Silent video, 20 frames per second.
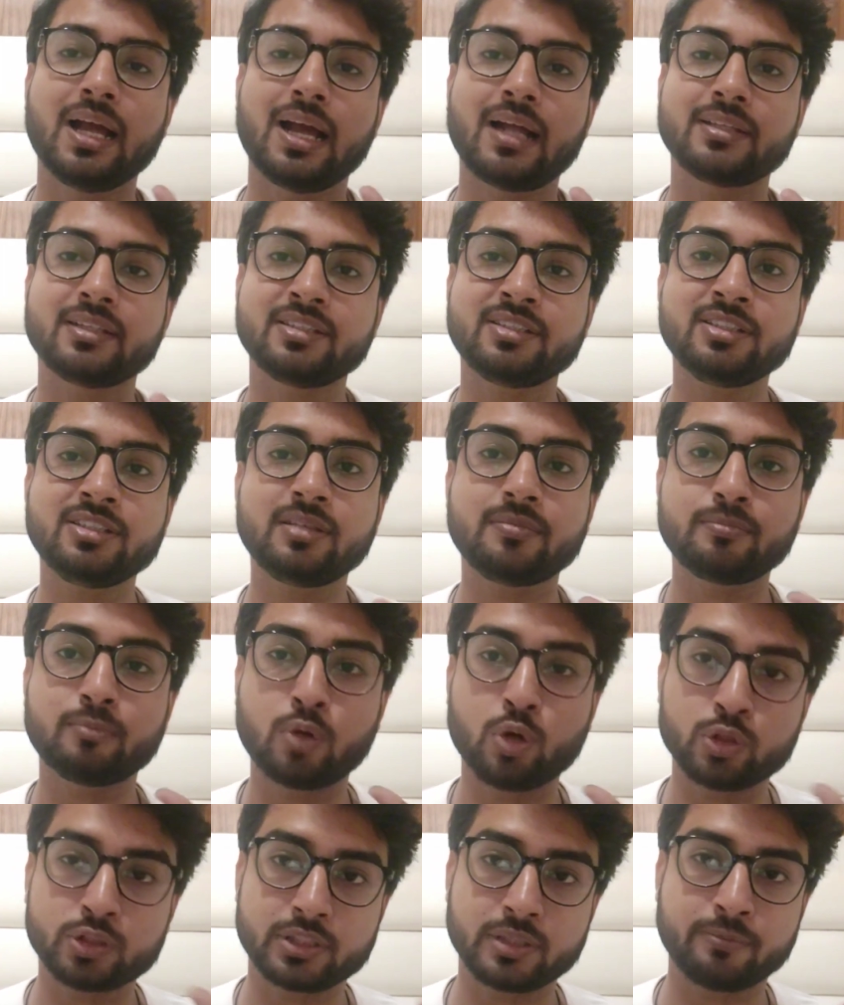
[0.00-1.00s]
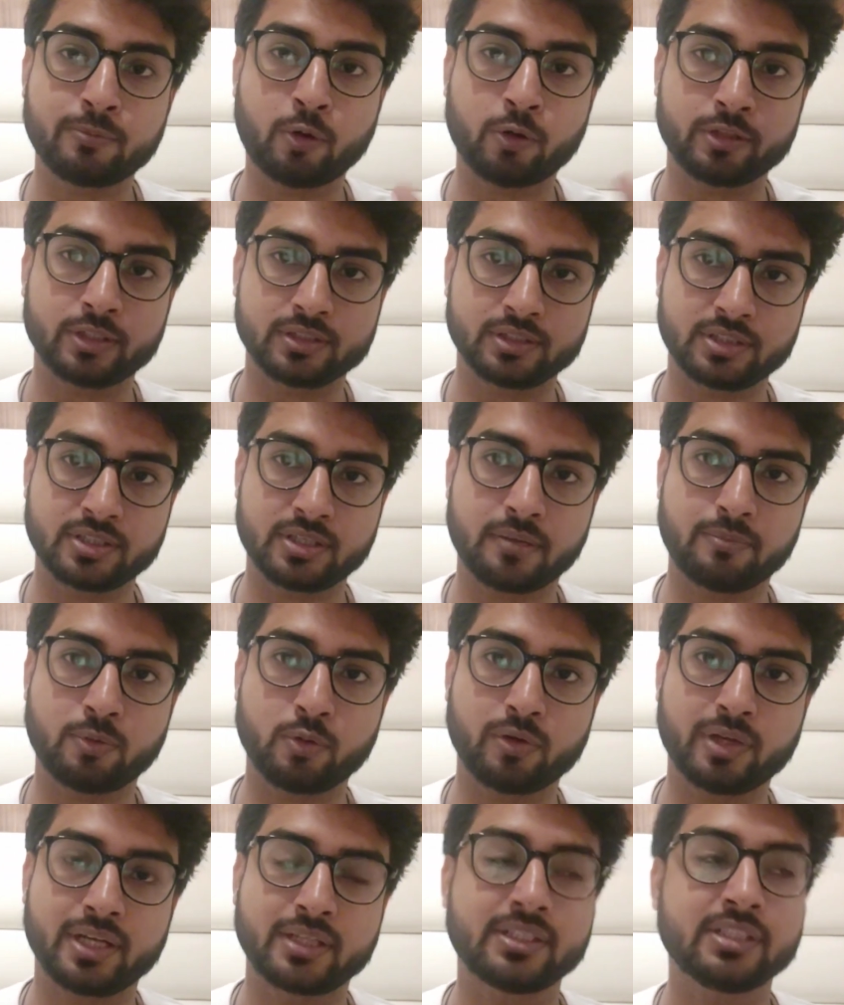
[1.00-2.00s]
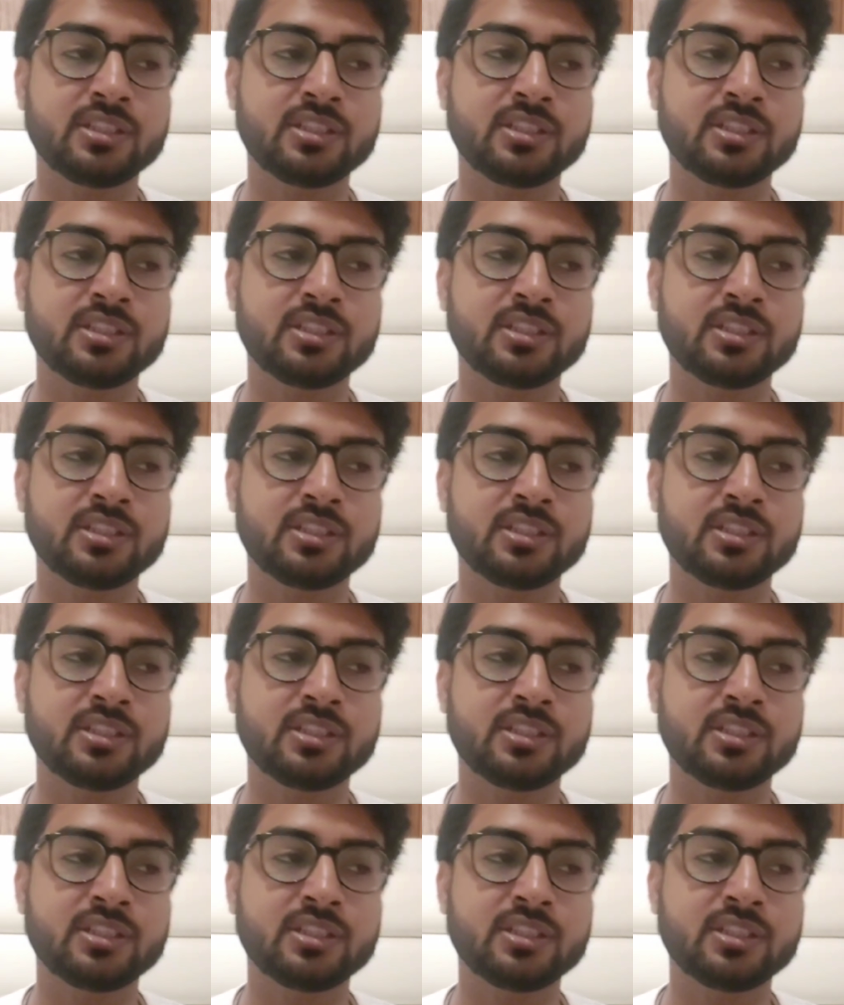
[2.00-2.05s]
And this is the most important step, okay?